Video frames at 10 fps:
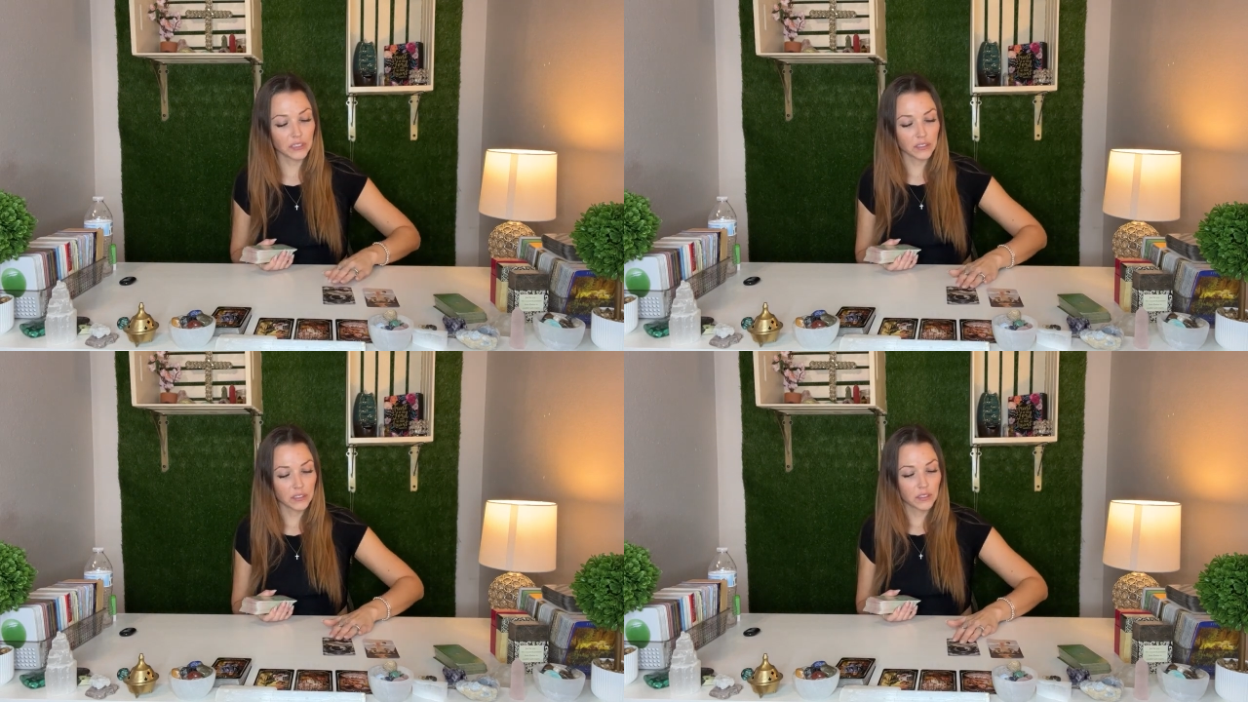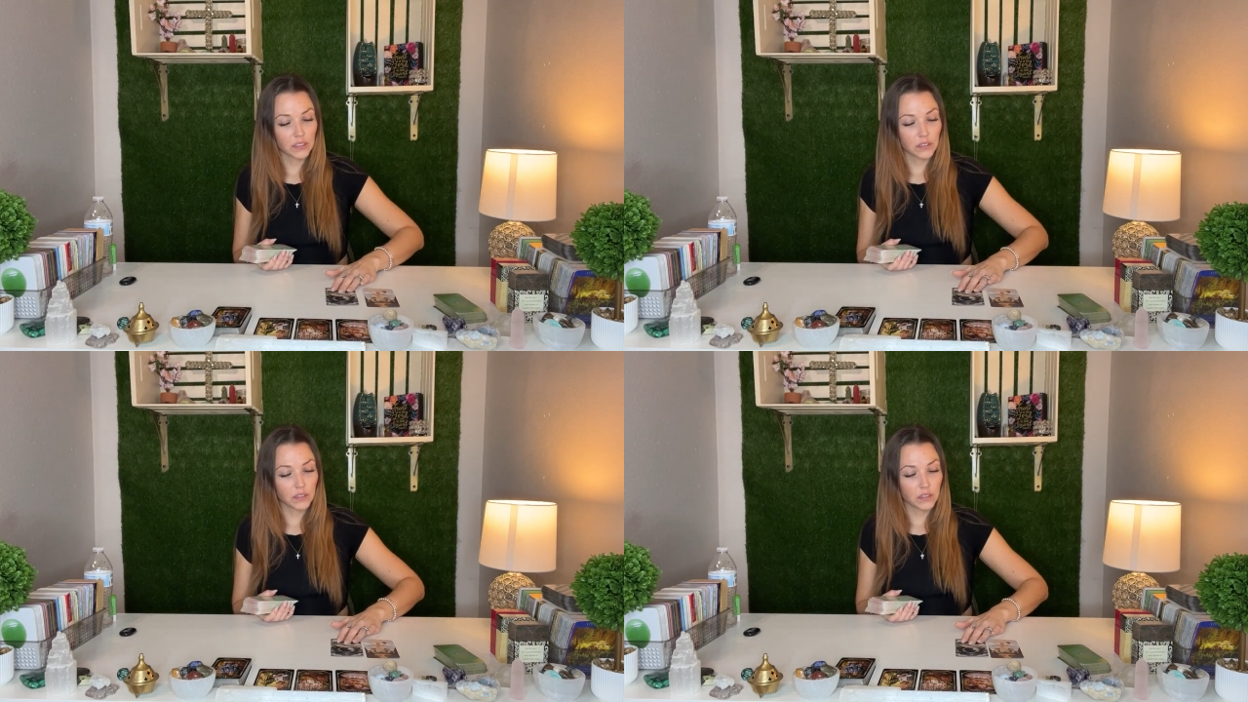
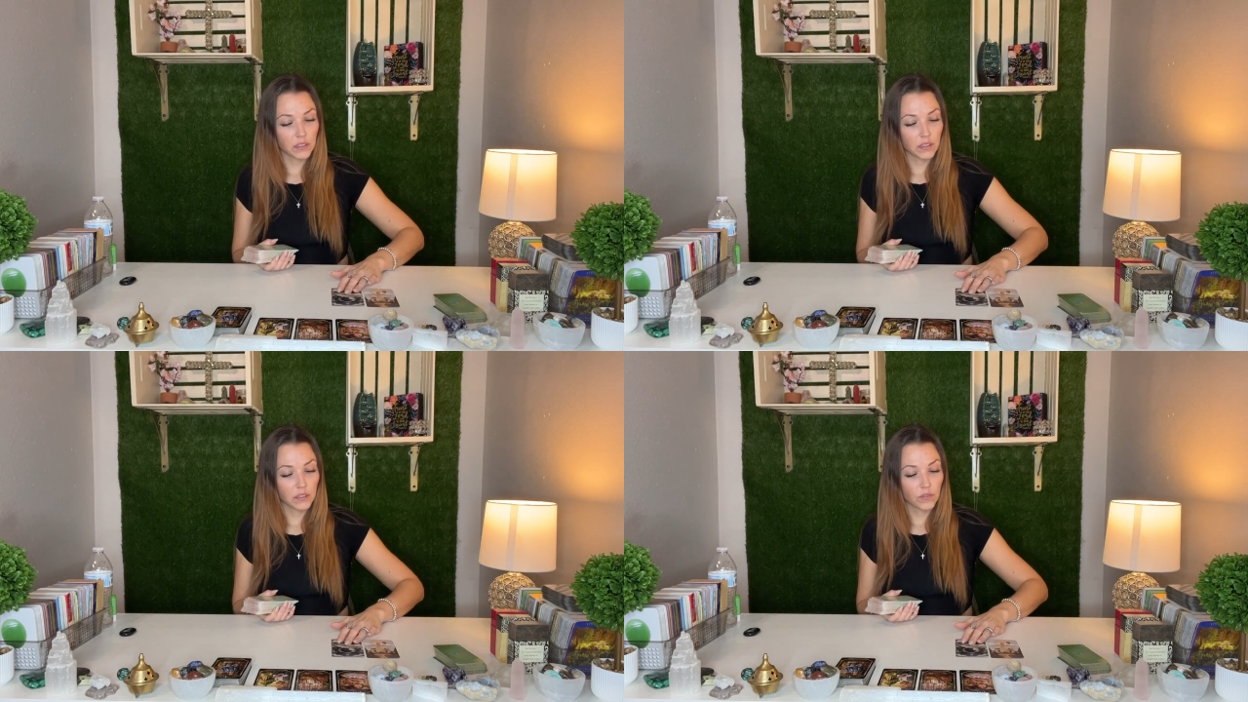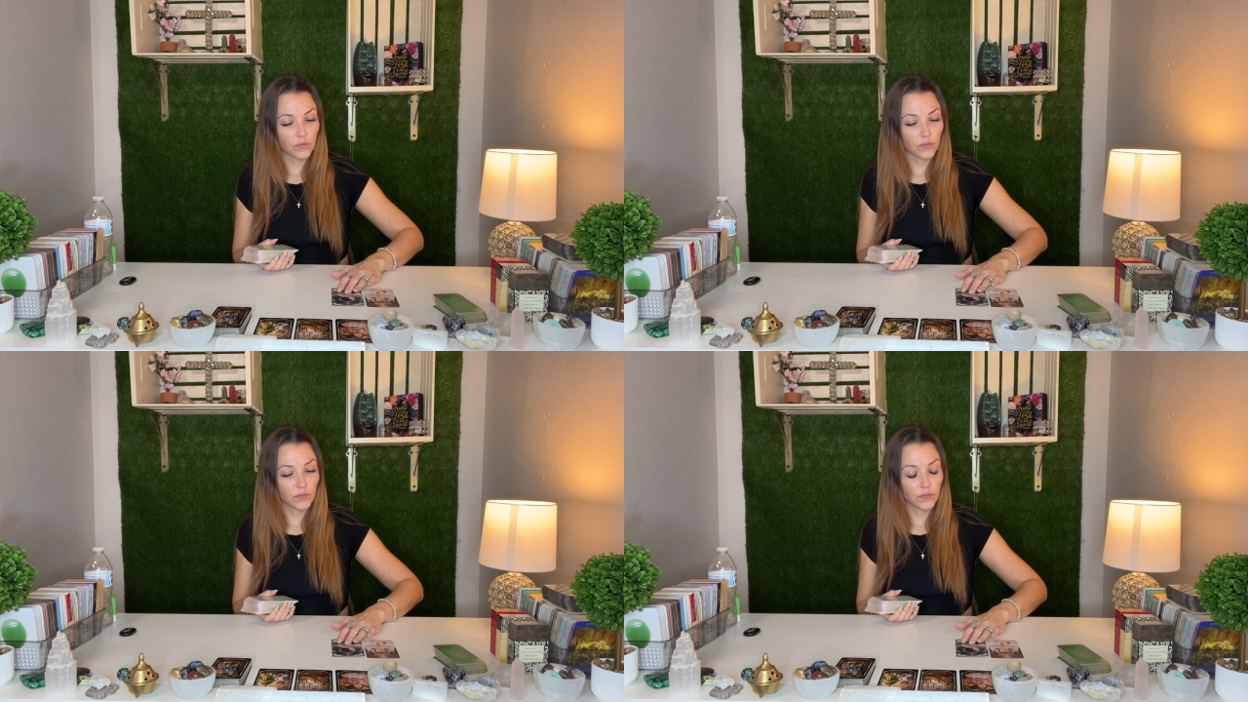
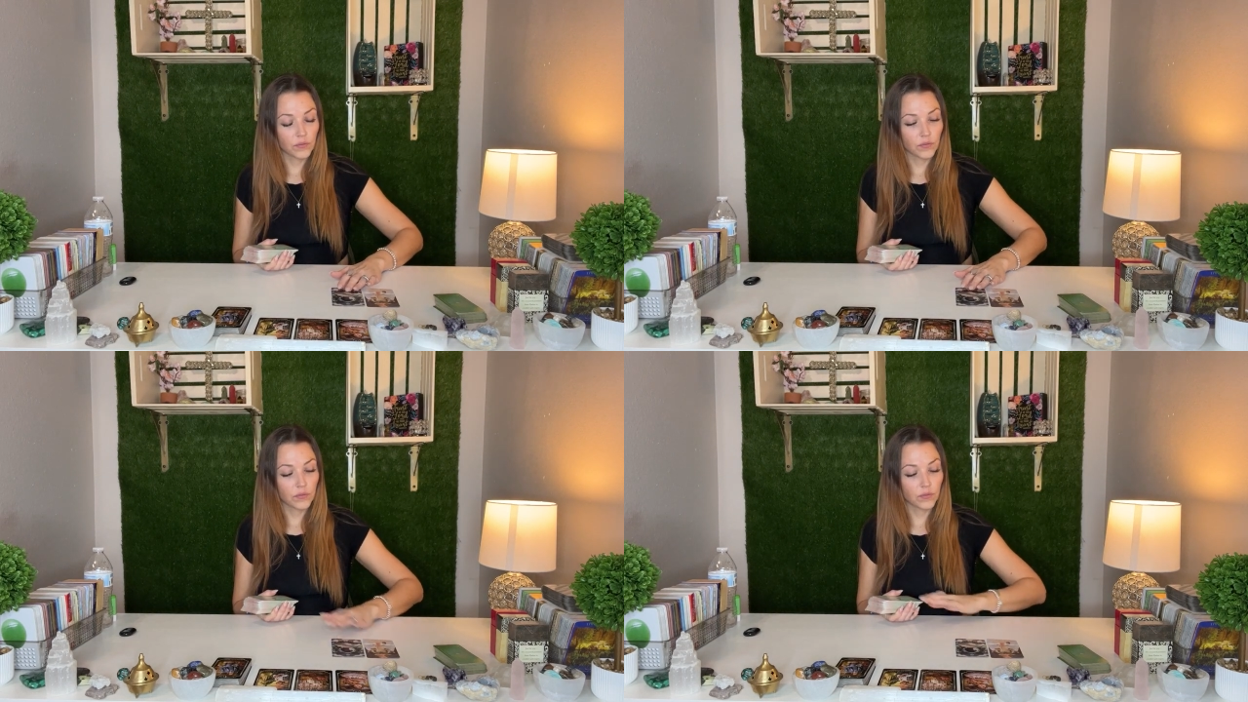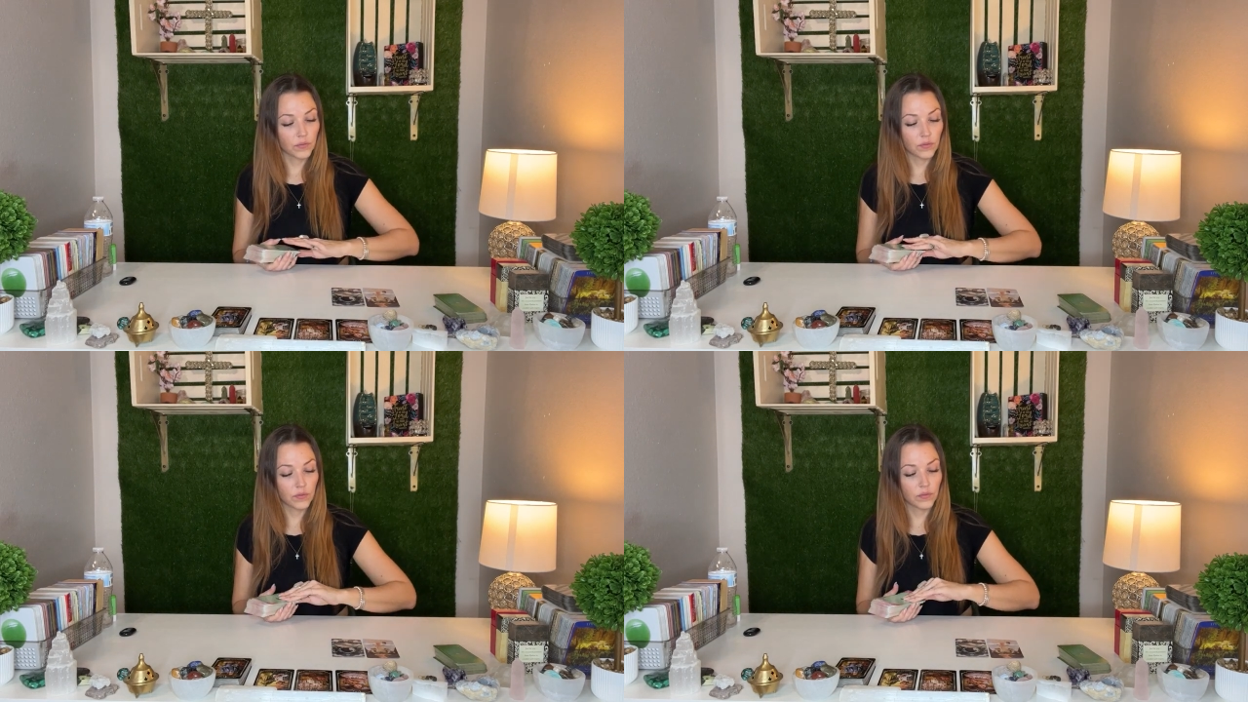
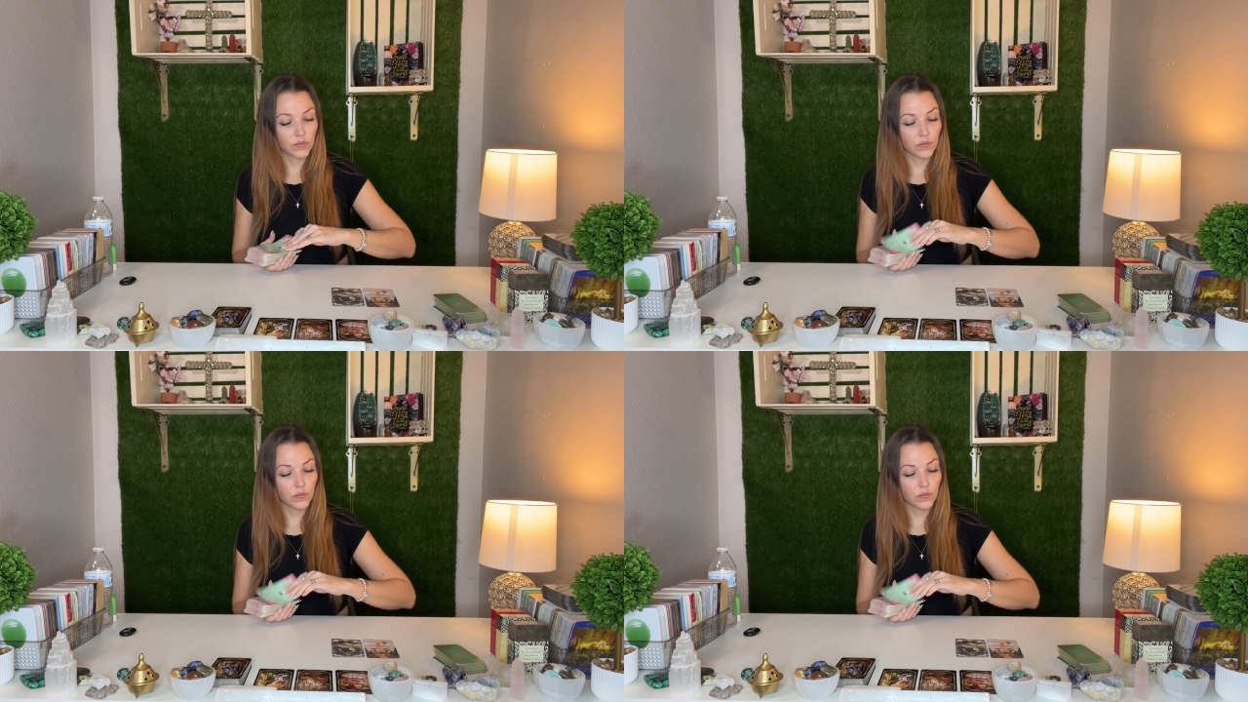Nothing is said.